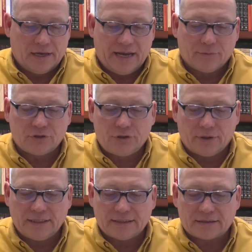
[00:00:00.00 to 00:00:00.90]
It was
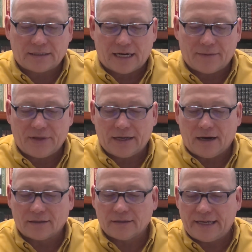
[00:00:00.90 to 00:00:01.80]
during this time that
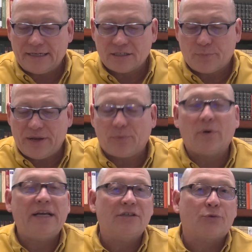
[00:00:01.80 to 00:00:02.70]
God led his
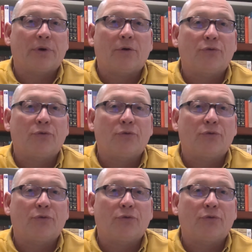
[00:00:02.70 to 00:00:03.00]
people Israel